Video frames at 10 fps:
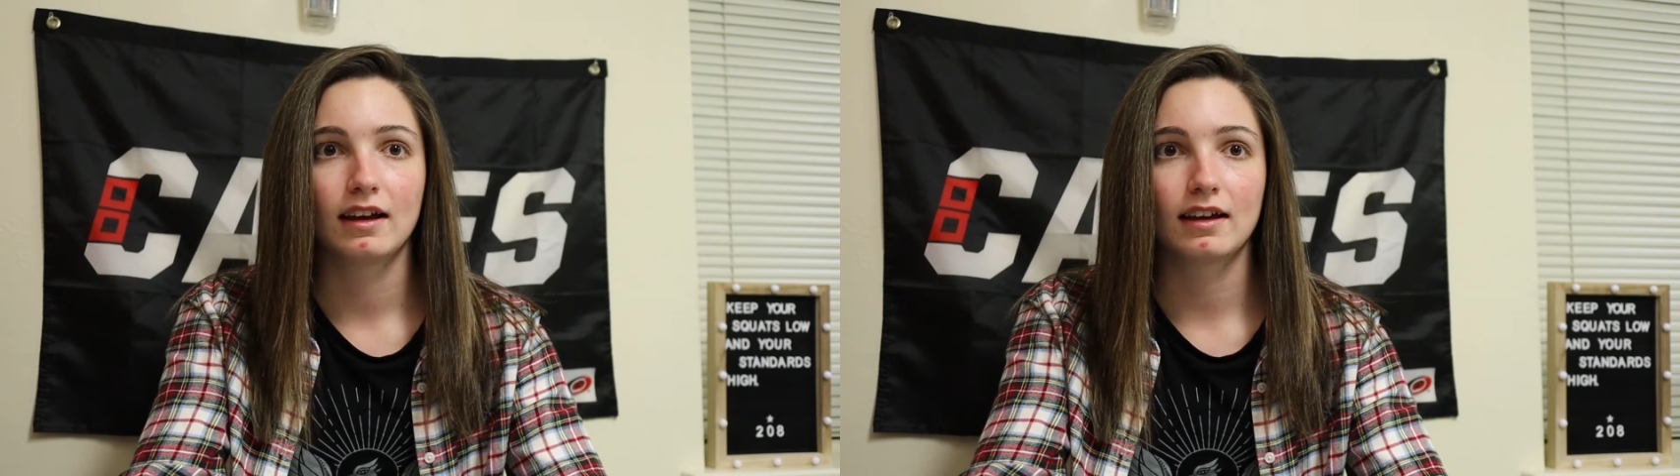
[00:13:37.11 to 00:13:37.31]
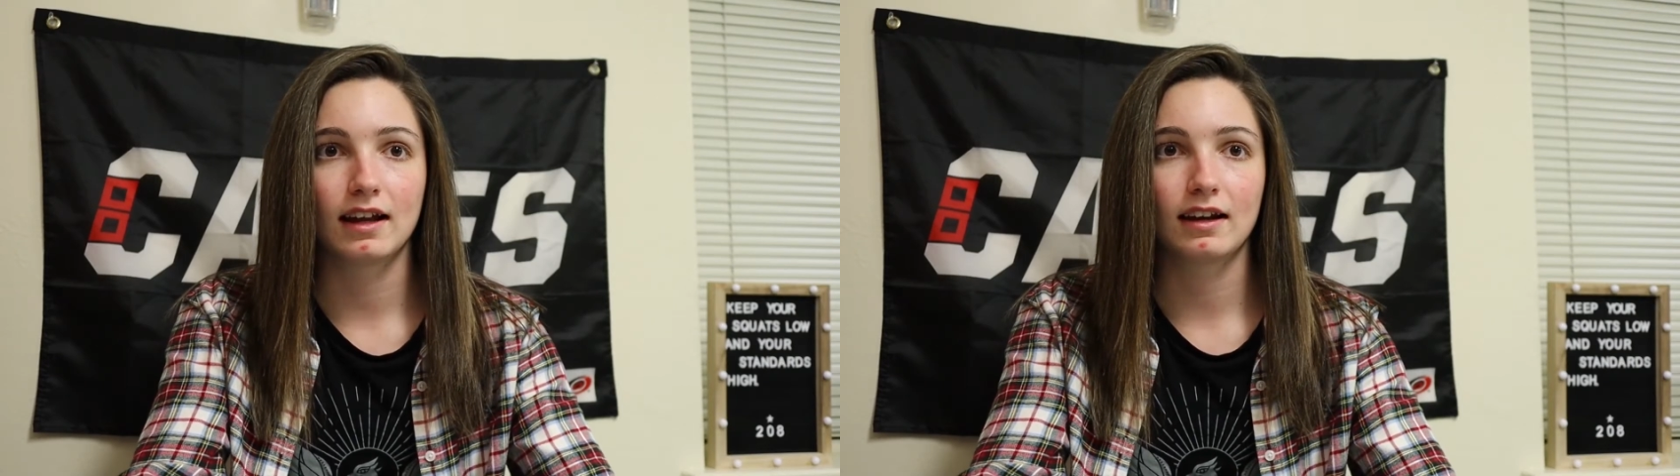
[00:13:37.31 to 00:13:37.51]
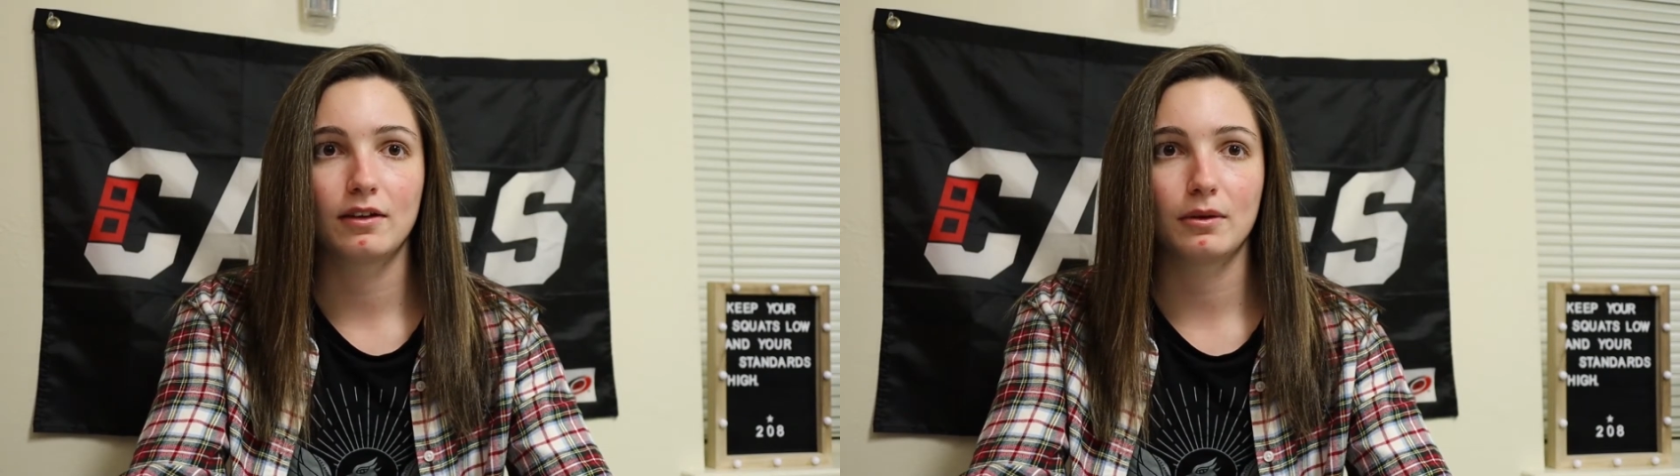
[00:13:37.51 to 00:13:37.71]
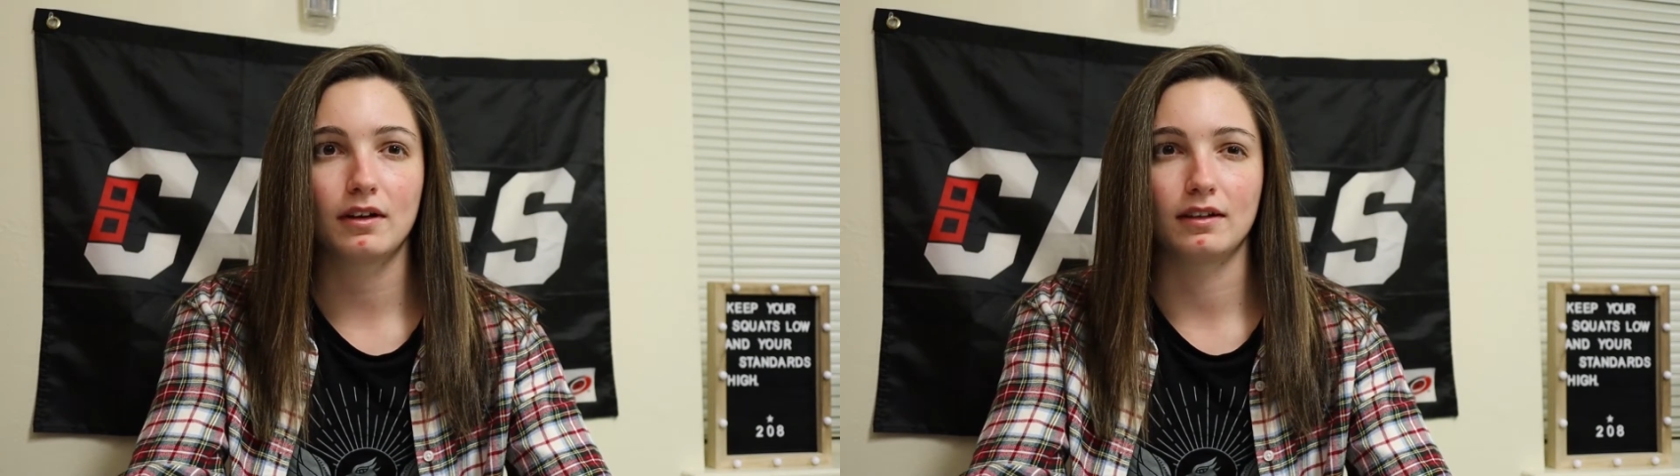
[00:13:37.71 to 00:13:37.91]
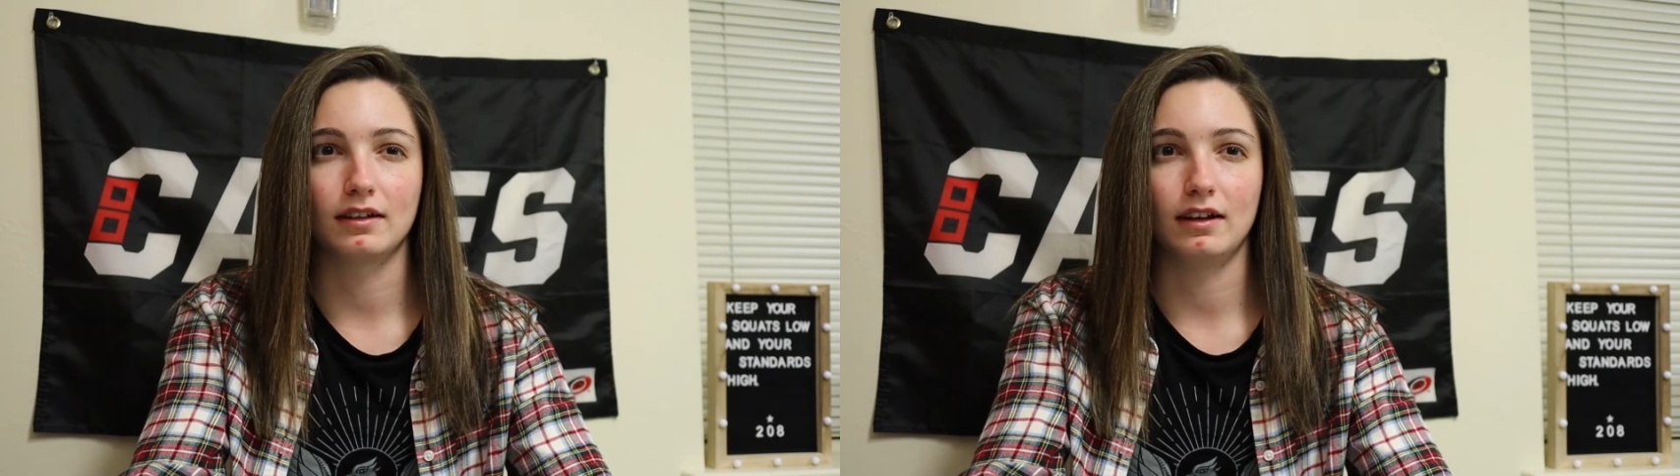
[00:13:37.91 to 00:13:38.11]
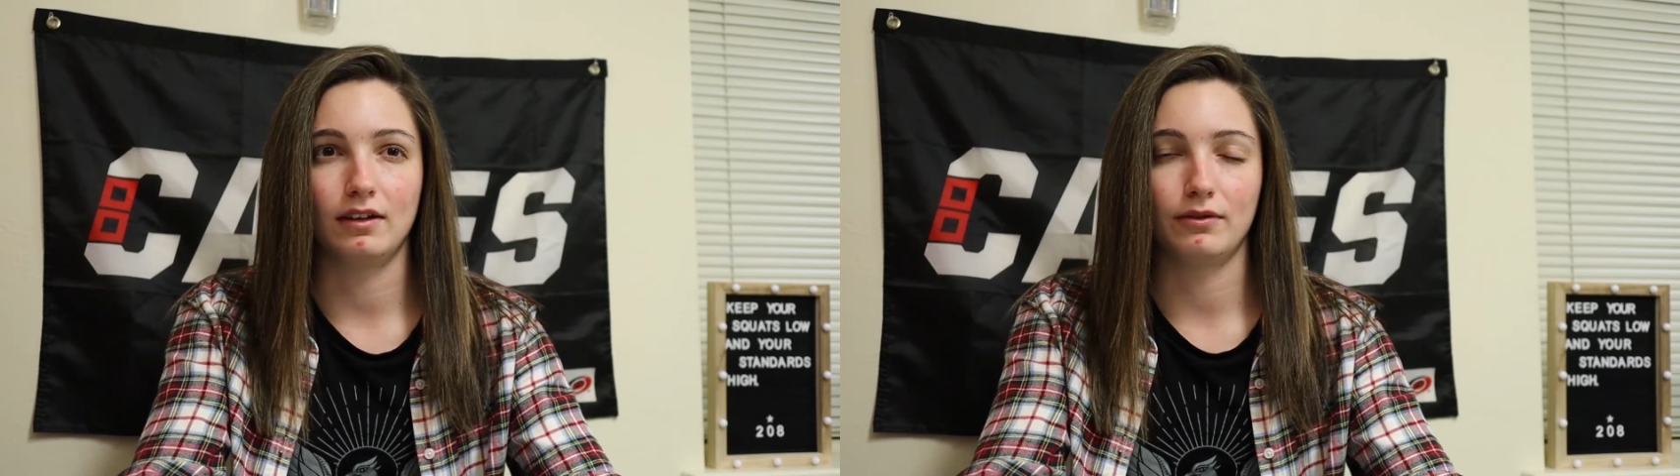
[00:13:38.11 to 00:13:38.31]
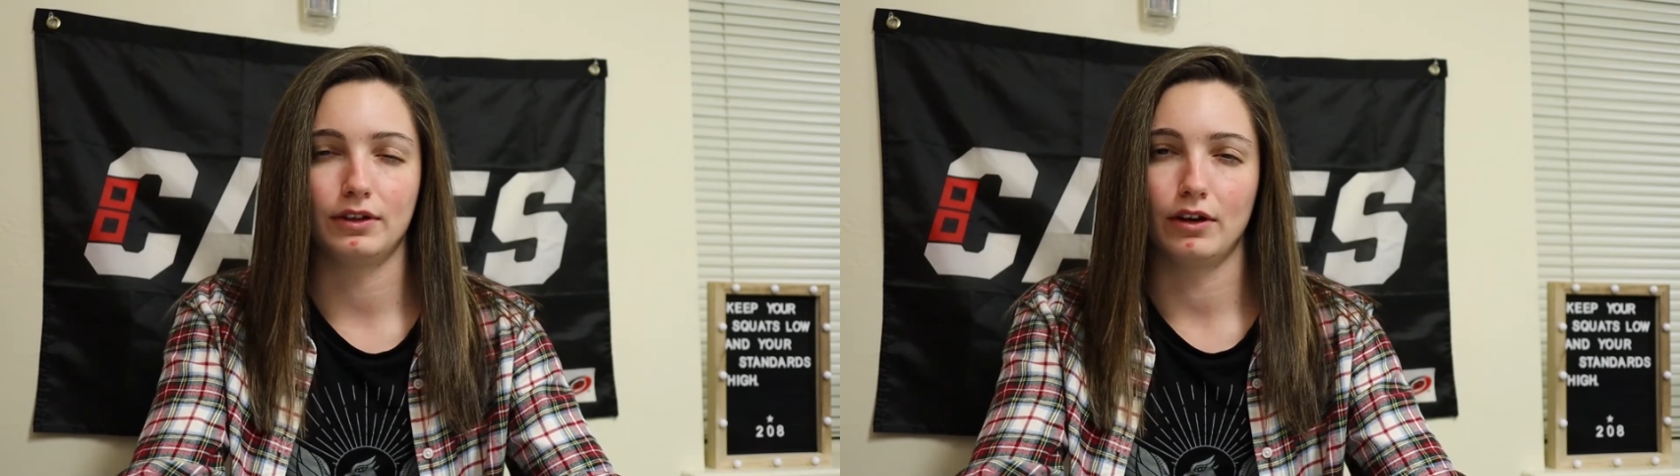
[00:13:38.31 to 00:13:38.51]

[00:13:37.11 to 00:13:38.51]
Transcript: get into it, because I didn't really